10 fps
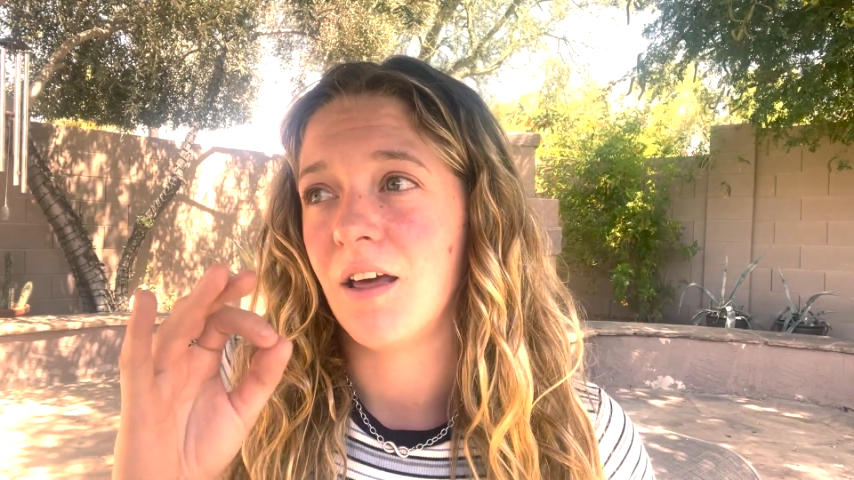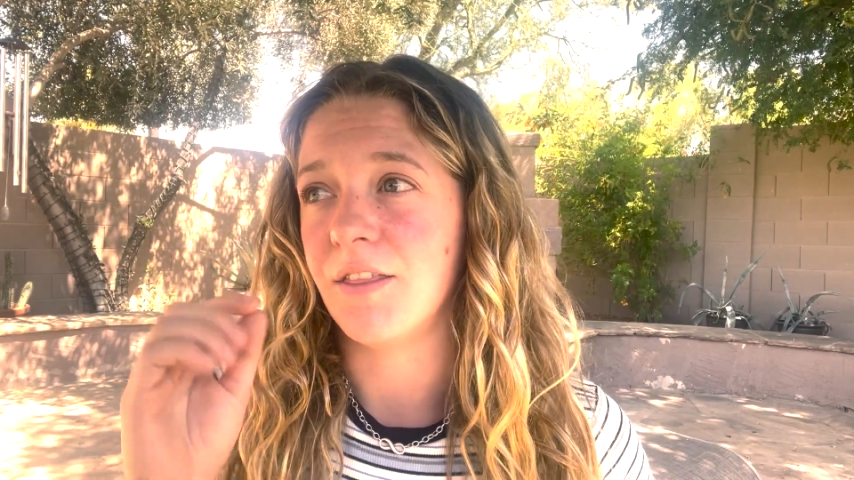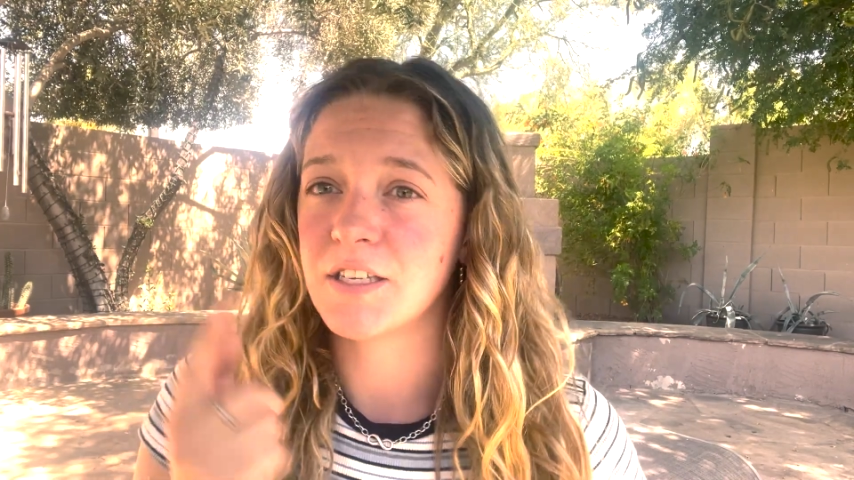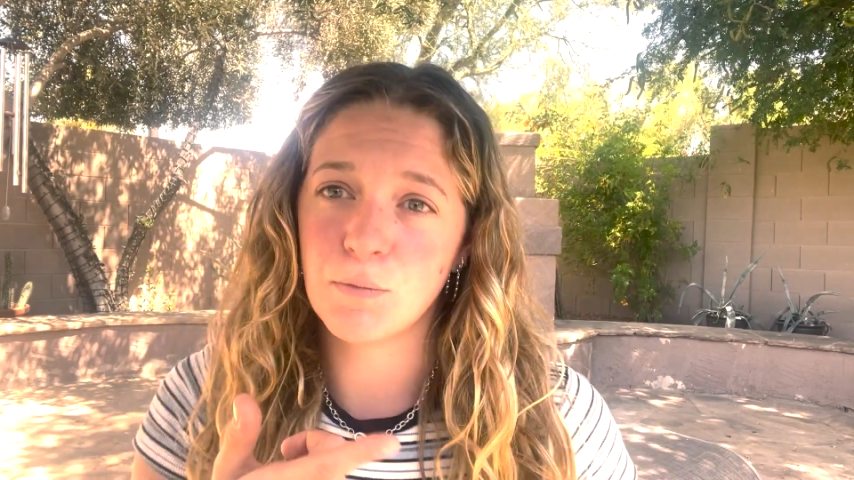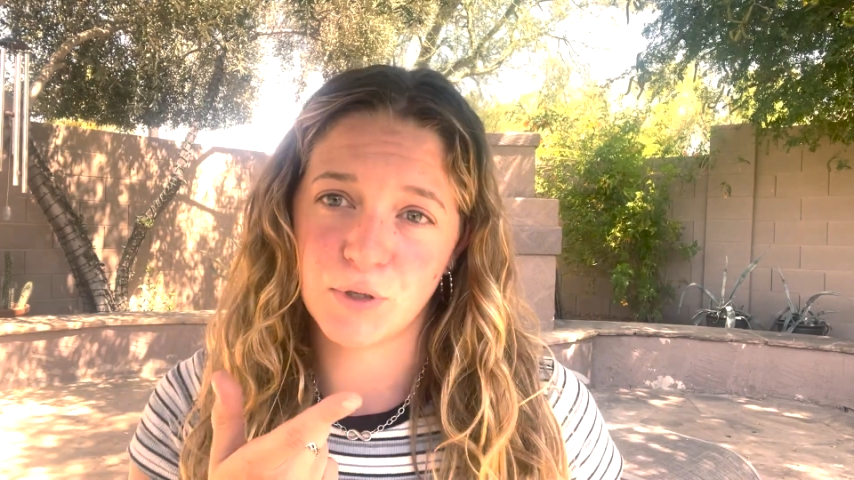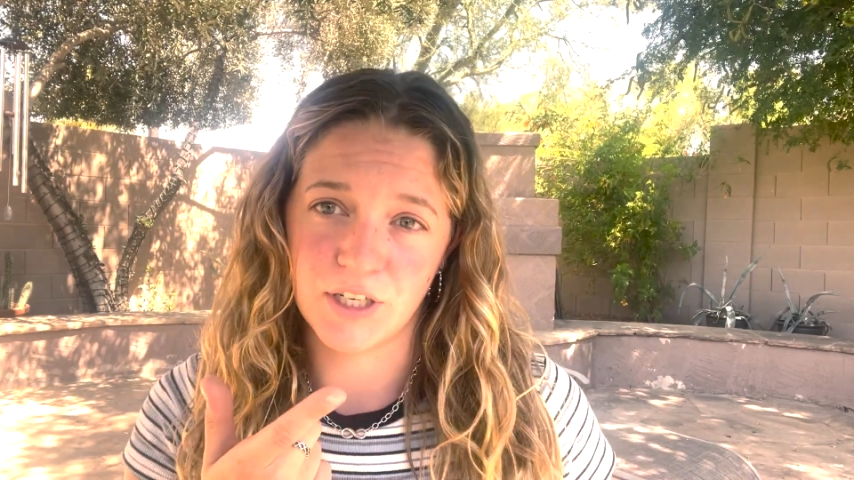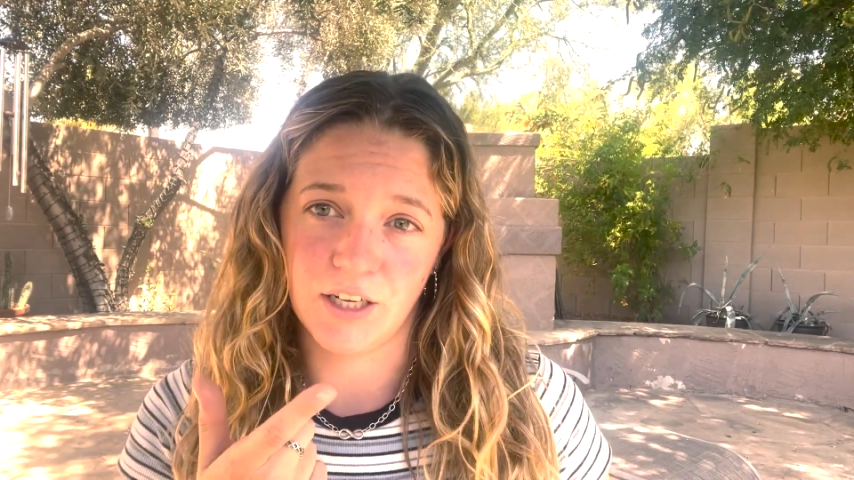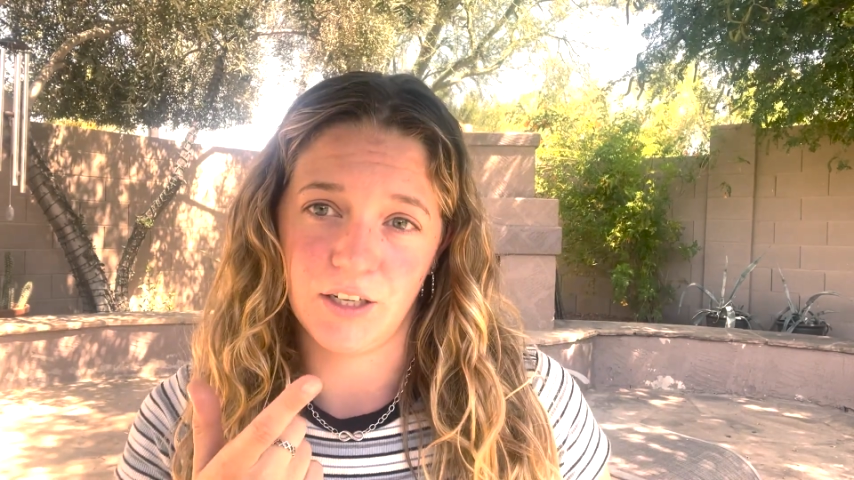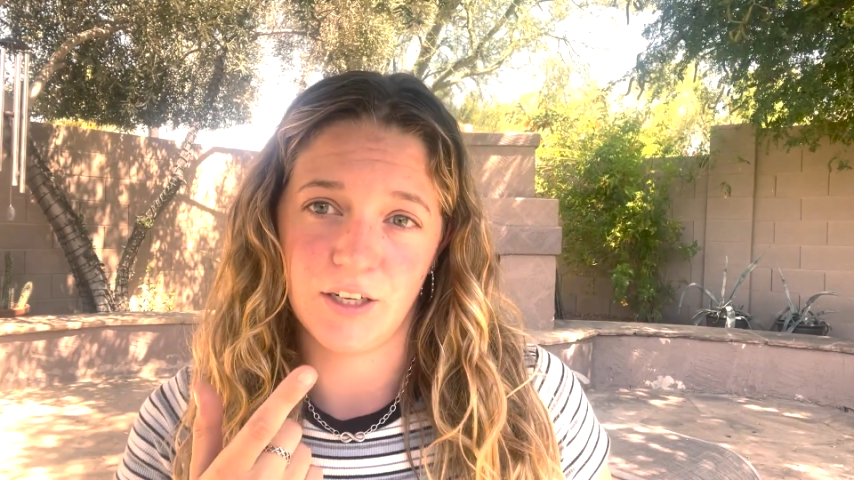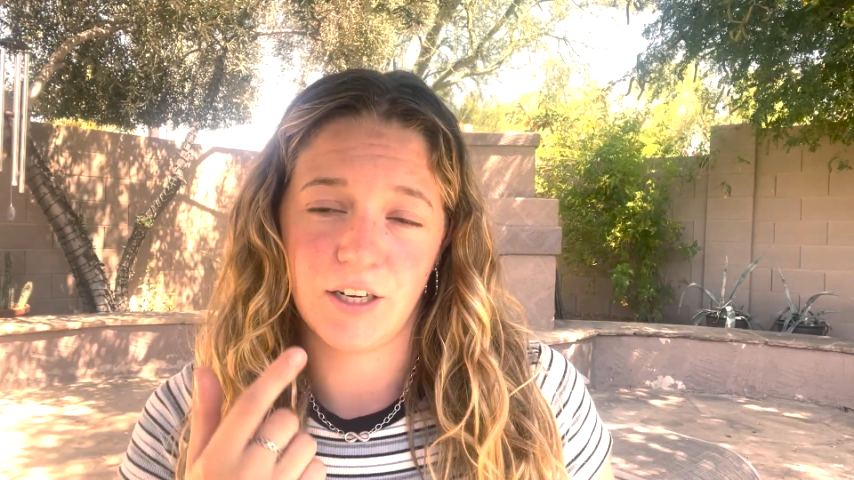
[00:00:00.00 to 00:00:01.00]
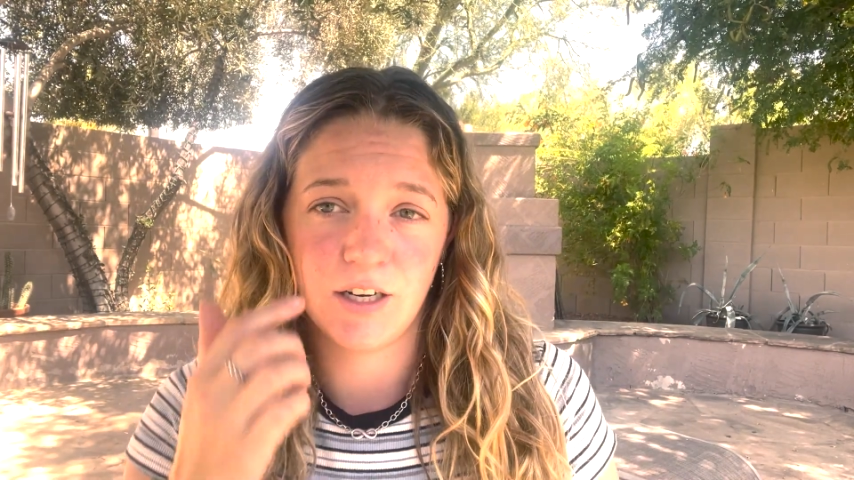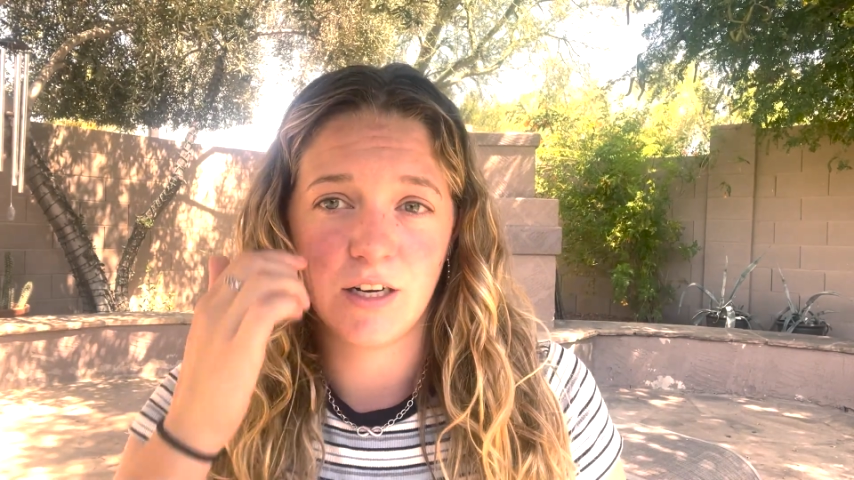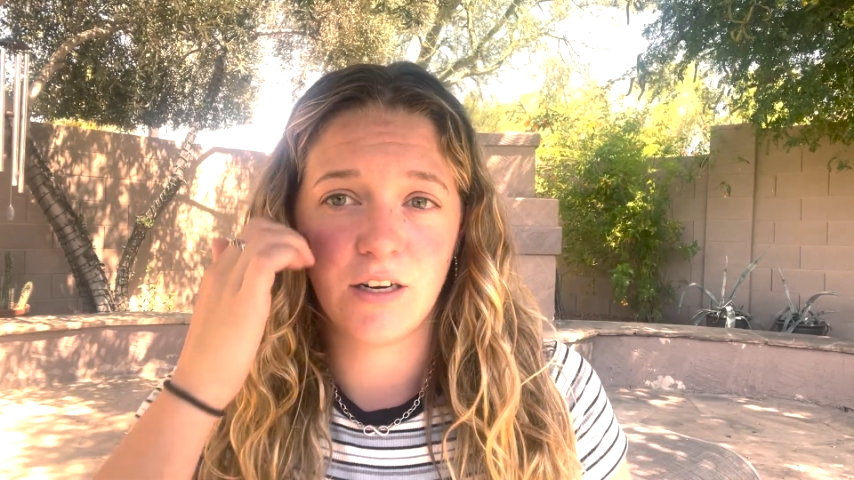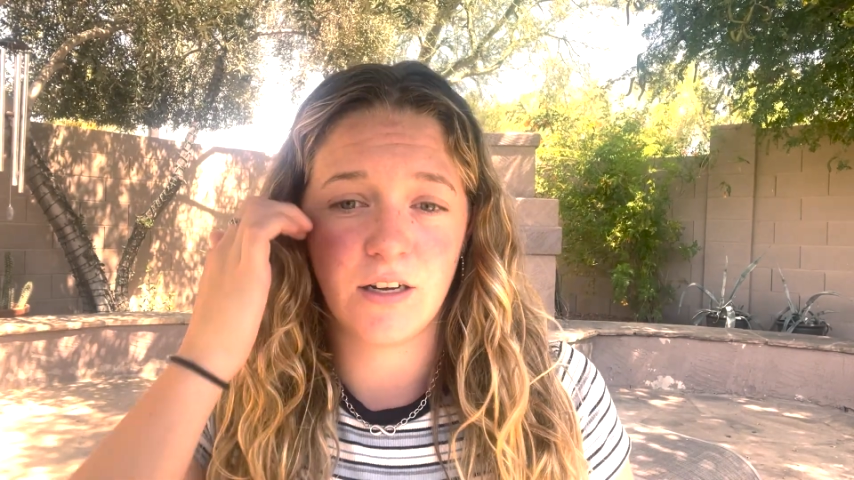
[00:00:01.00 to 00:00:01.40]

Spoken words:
This in particular,